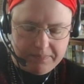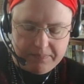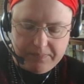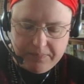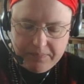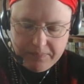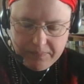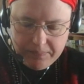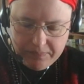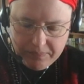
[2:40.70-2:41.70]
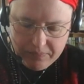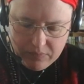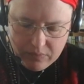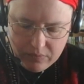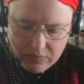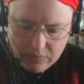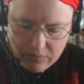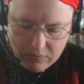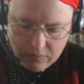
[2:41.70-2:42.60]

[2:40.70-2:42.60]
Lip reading: (silence)